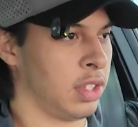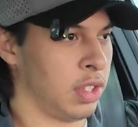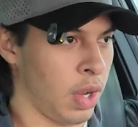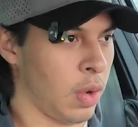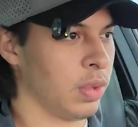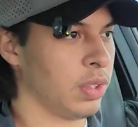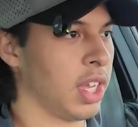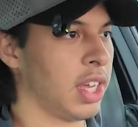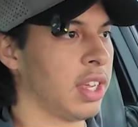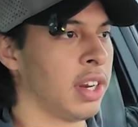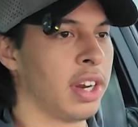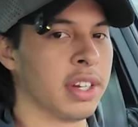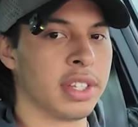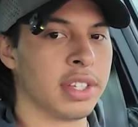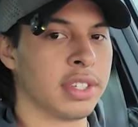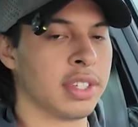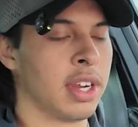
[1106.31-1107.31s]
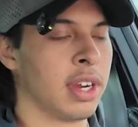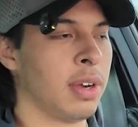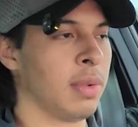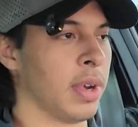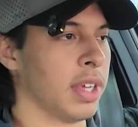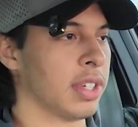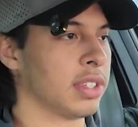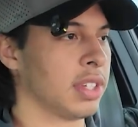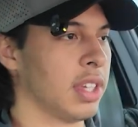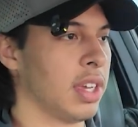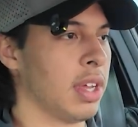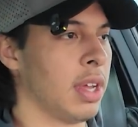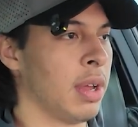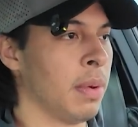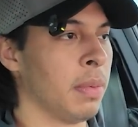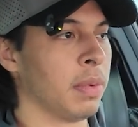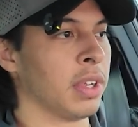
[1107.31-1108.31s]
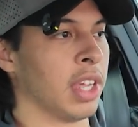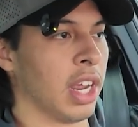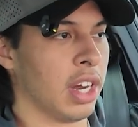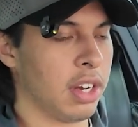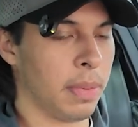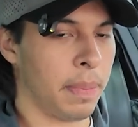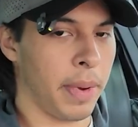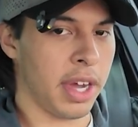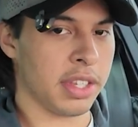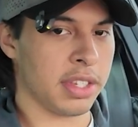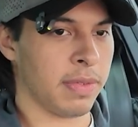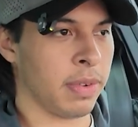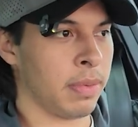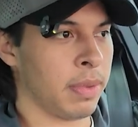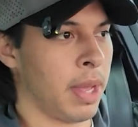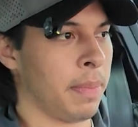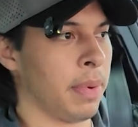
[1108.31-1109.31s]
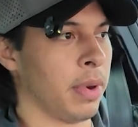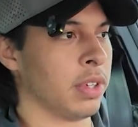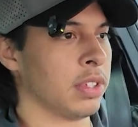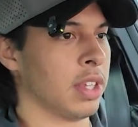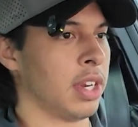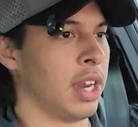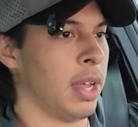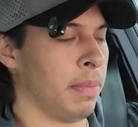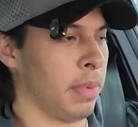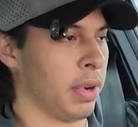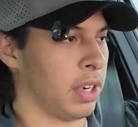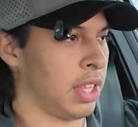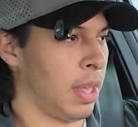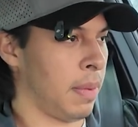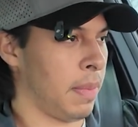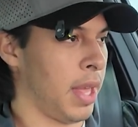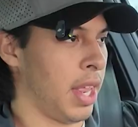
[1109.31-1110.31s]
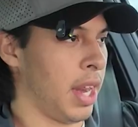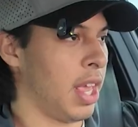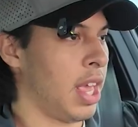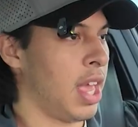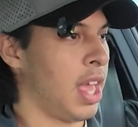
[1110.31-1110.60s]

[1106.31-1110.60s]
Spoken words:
don't take an unnecessary risk, get a deposit from that person, and book them in.